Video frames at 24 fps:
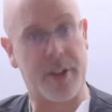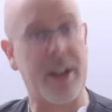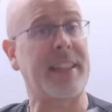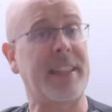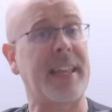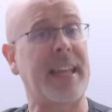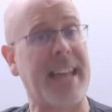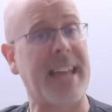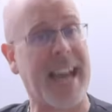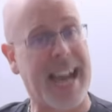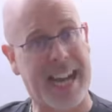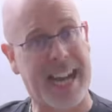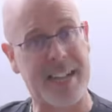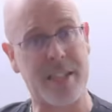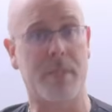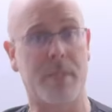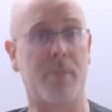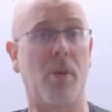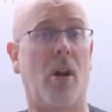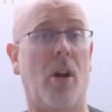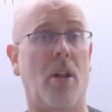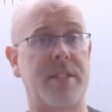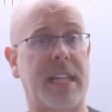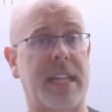and then add them
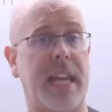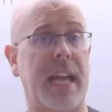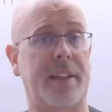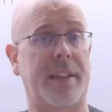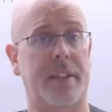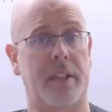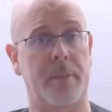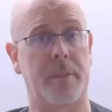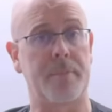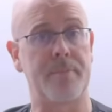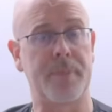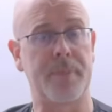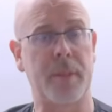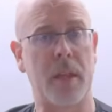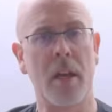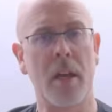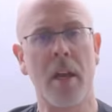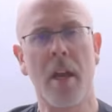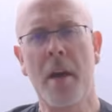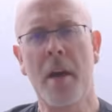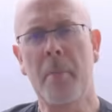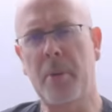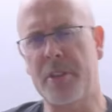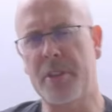all together.
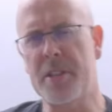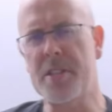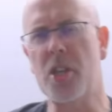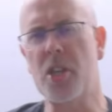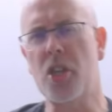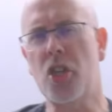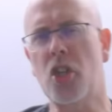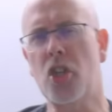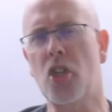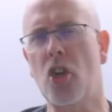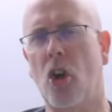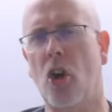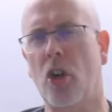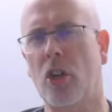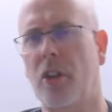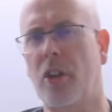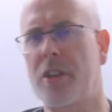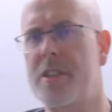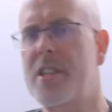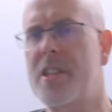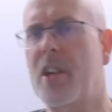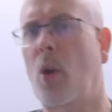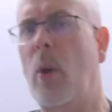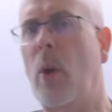But there's a shortcut,
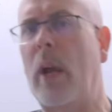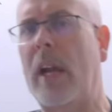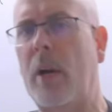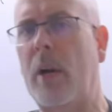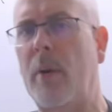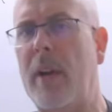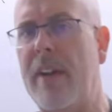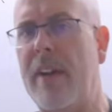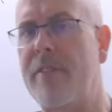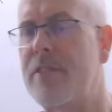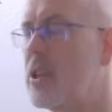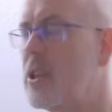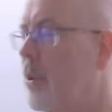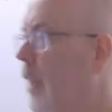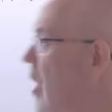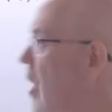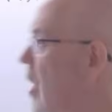there's a quicker way of doing